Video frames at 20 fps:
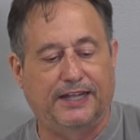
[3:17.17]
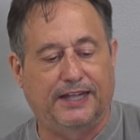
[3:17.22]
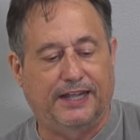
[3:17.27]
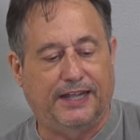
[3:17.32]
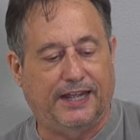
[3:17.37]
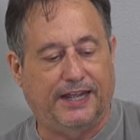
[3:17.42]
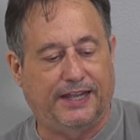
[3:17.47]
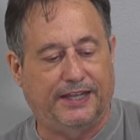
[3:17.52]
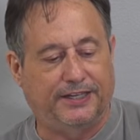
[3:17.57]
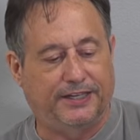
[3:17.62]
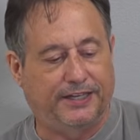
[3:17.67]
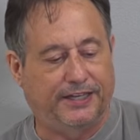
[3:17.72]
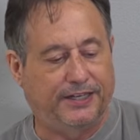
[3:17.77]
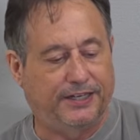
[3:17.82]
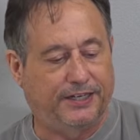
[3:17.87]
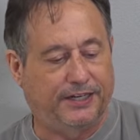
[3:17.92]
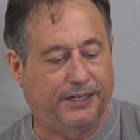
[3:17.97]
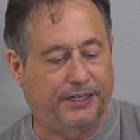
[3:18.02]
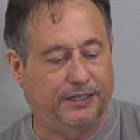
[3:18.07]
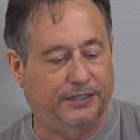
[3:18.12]
And then,
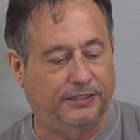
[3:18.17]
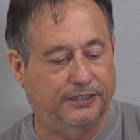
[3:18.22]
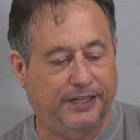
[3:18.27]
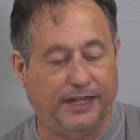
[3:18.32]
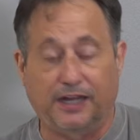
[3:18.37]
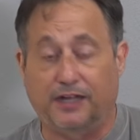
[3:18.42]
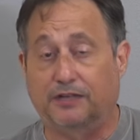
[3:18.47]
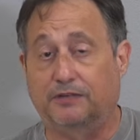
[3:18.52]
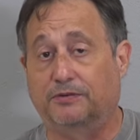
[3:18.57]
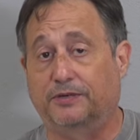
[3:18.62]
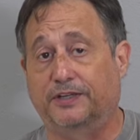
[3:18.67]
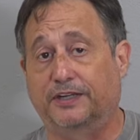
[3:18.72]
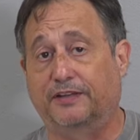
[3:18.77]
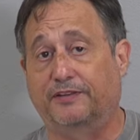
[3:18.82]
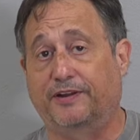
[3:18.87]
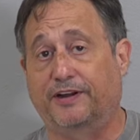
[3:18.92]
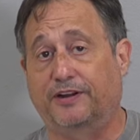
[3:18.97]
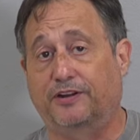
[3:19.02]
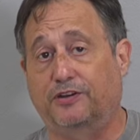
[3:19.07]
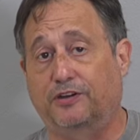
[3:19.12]
yeah, we're gonna
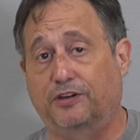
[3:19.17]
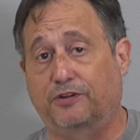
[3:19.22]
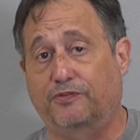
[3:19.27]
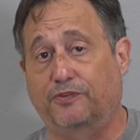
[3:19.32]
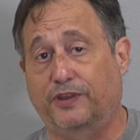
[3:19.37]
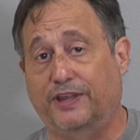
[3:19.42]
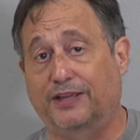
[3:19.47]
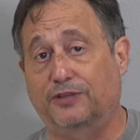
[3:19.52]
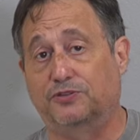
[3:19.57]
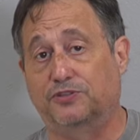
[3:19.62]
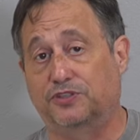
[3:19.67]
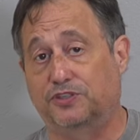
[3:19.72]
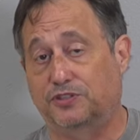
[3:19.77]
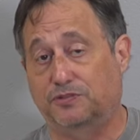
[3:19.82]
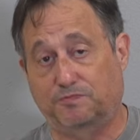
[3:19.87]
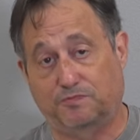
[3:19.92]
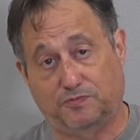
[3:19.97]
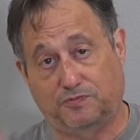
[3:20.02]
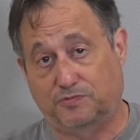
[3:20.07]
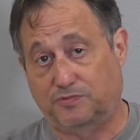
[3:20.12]
let it cook for
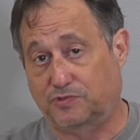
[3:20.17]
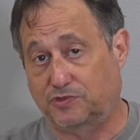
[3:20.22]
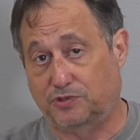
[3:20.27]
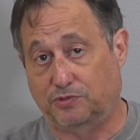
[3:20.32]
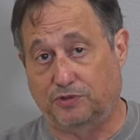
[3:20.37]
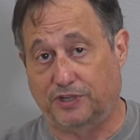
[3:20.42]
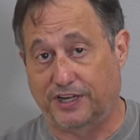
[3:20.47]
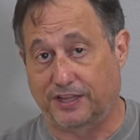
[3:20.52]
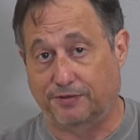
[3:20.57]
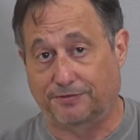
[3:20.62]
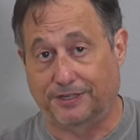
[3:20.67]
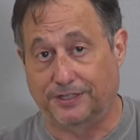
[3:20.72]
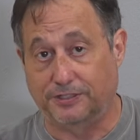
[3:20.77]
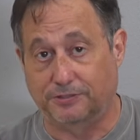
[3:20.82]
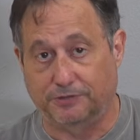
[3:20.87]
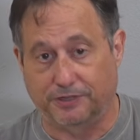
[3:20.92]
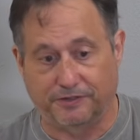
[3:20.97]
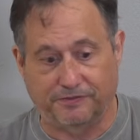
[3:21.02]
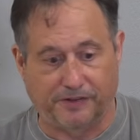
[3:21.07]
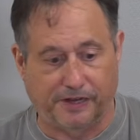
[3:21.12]
those 23,
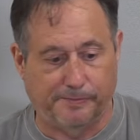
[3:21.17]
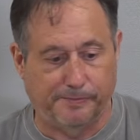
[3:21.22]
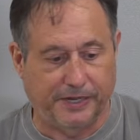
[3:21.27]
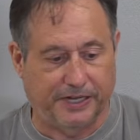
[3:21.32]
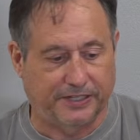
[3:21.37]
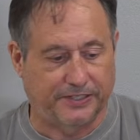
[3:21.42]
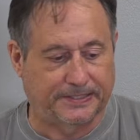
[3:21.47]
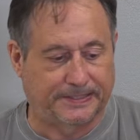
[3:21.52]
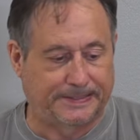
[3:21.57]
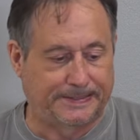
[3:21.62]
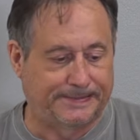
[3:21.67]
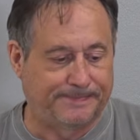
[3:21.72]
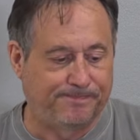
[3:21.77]
25 minutes.